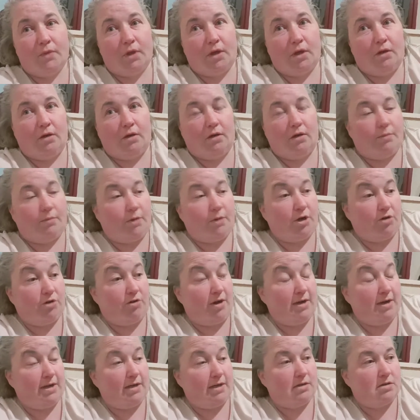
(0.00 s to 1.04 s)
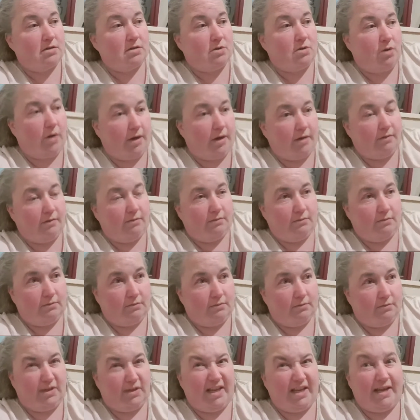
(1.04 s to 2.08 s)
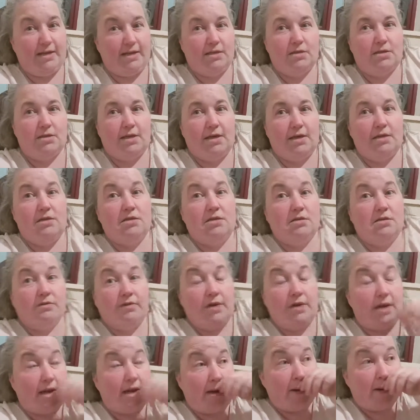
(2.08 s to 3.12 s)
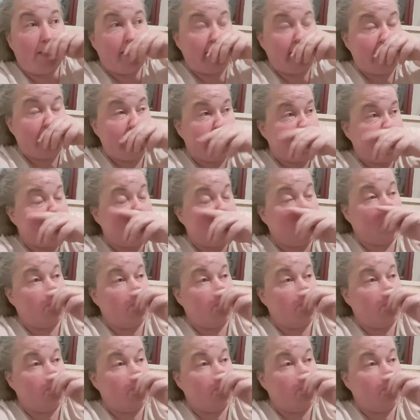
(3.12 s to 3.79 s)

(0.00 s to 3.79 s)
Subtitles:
My granddad's quite late stages of it now. He's